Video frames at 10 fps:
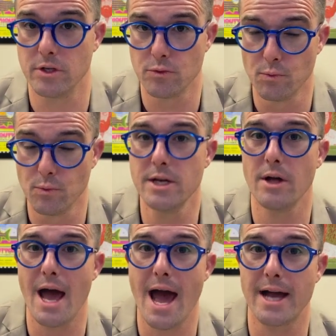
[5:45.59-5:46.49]
It's
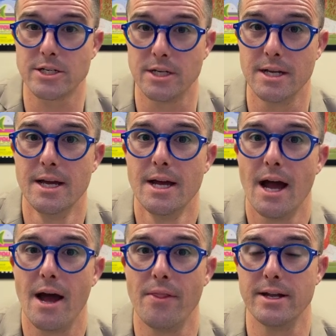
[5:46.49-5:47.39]
real action
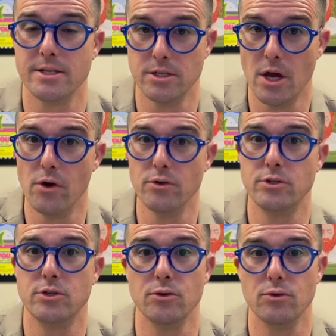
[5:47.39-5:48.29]
that is known
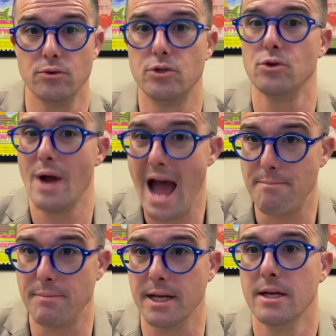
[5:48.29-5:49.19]
to
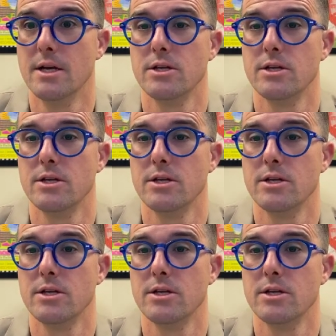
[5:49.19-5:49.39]
happen.